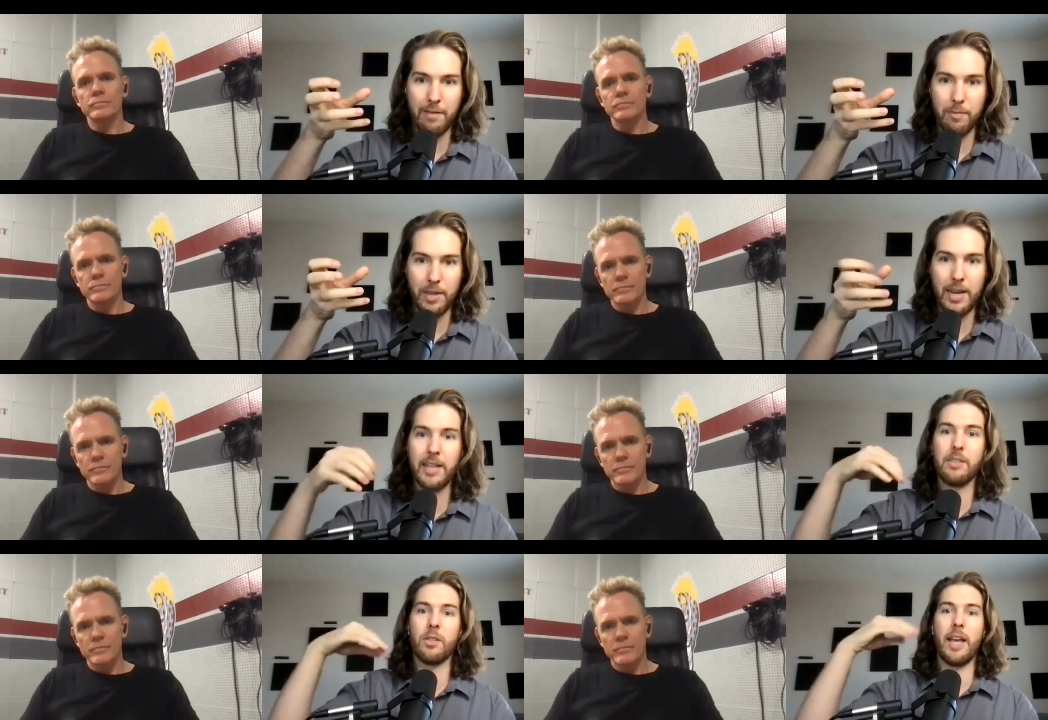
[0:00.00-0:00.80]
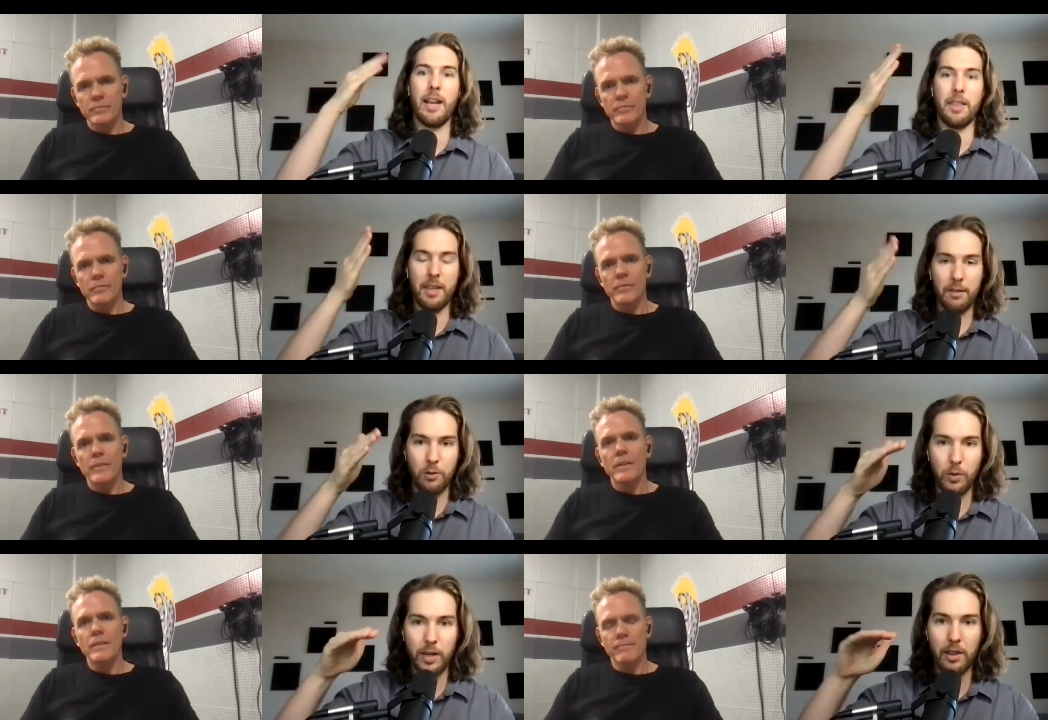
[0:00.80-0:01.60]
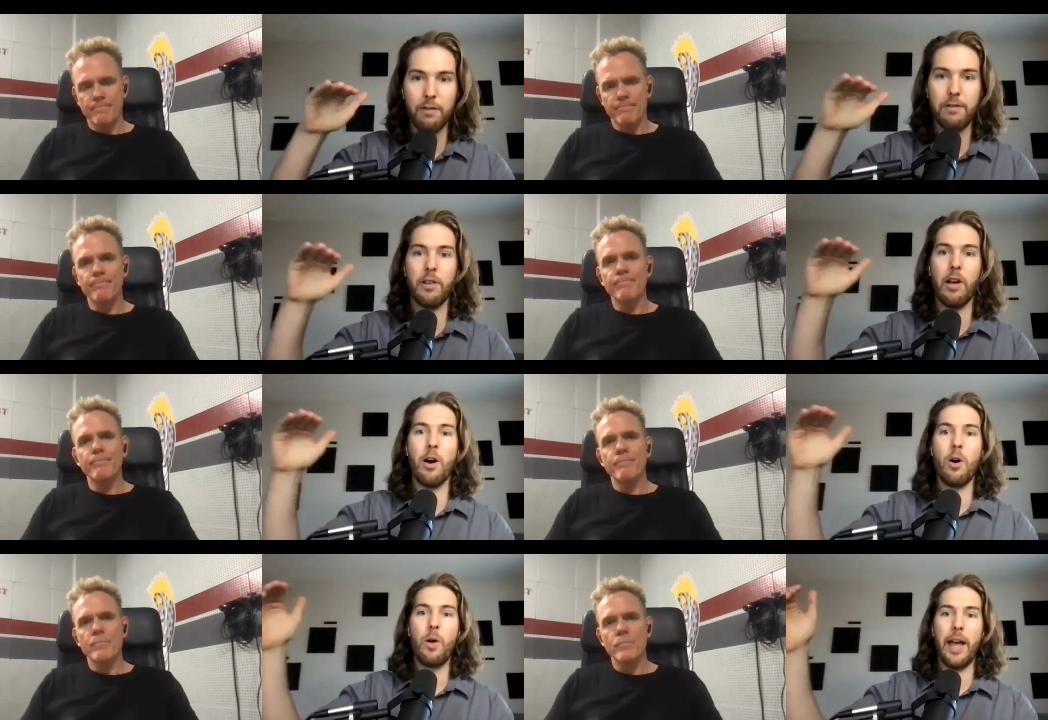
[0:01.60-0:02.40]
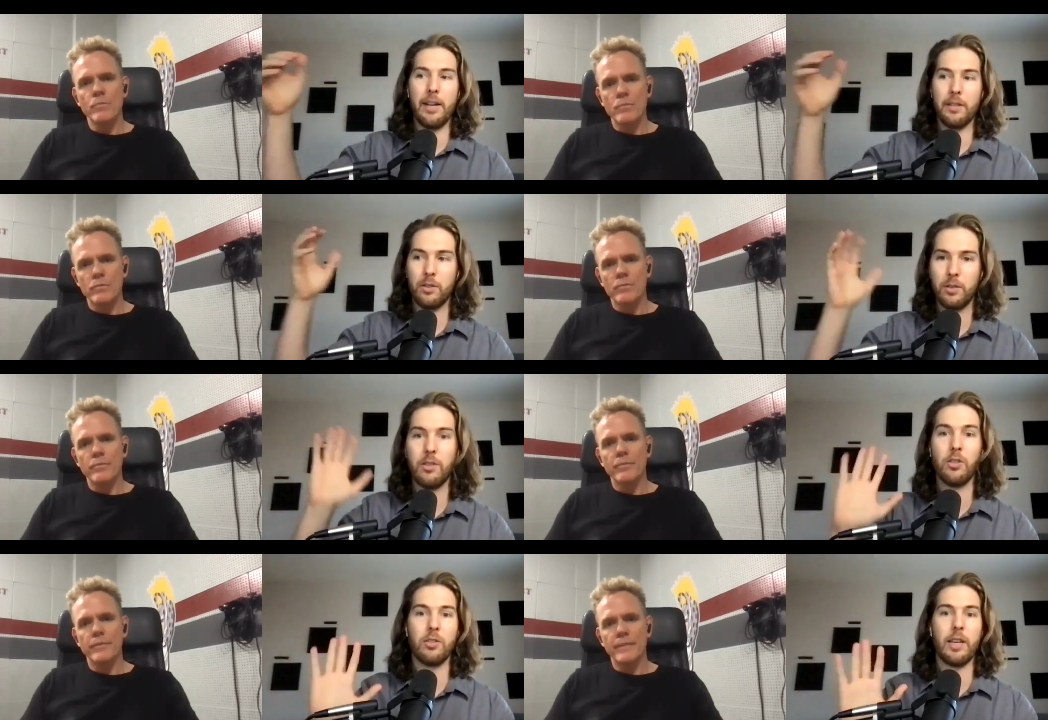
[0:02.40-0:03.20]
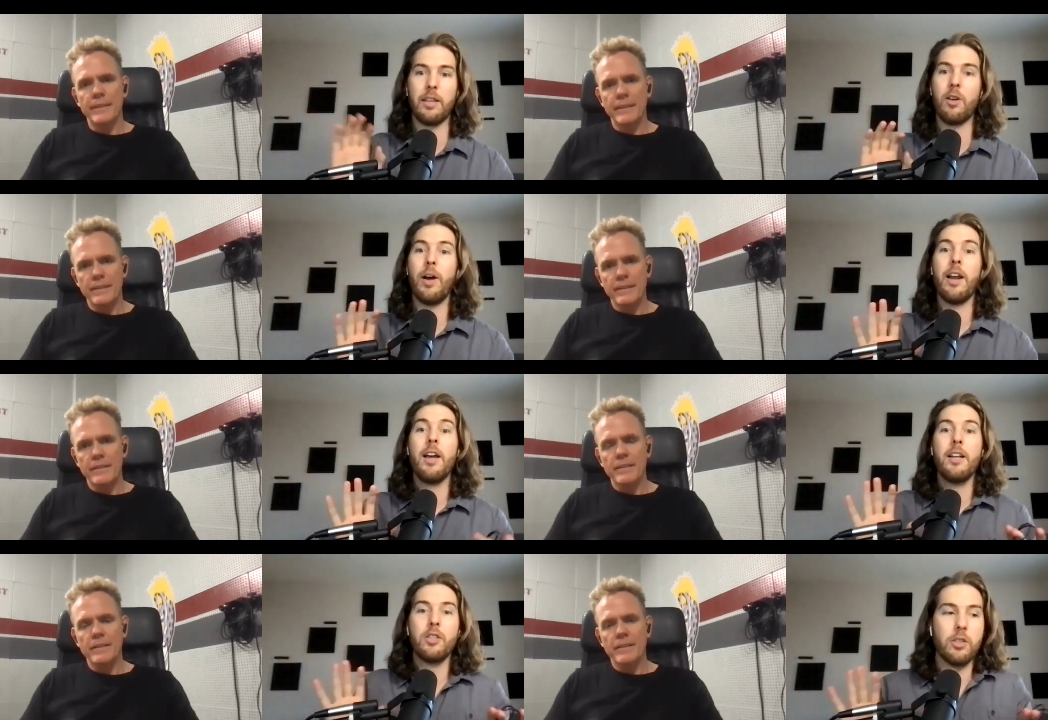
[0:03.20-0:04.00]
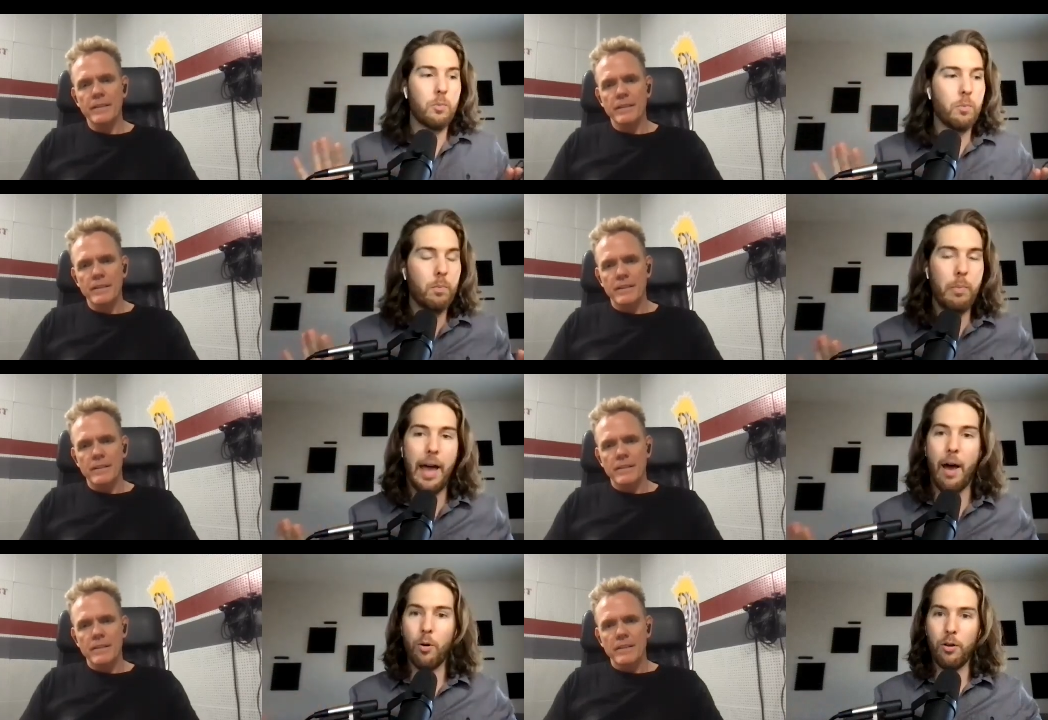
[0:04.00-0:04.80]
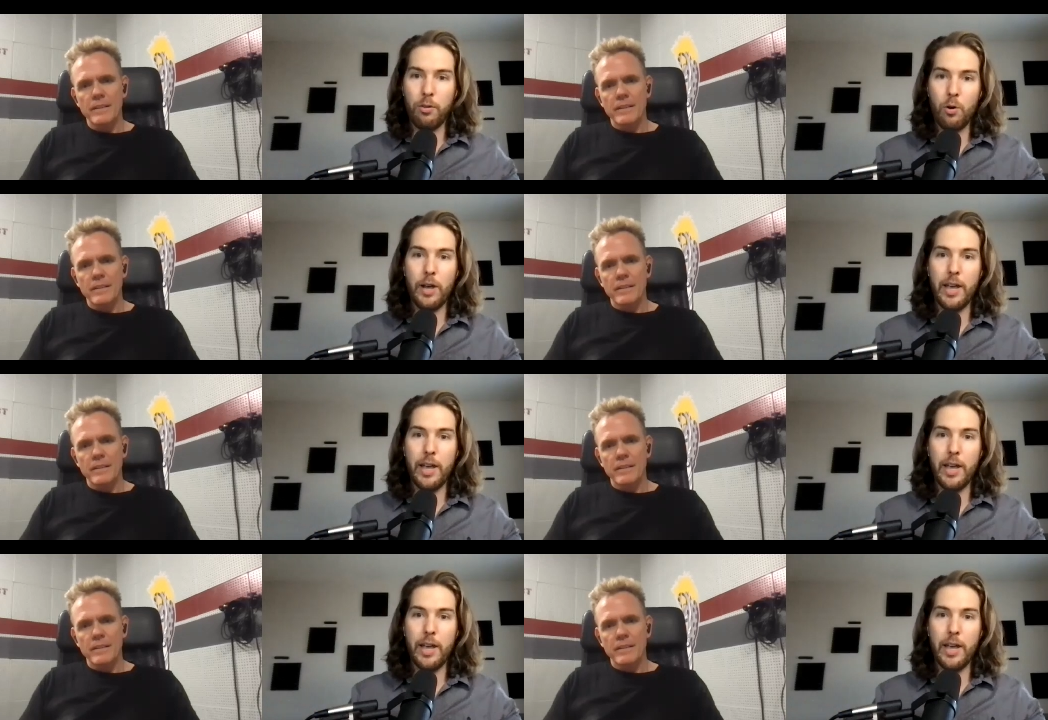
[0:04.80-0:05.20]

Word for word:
Speaker 1: minutes. And I think if you get in the mm-hmm. flow and you're just like, you know what, just power through it.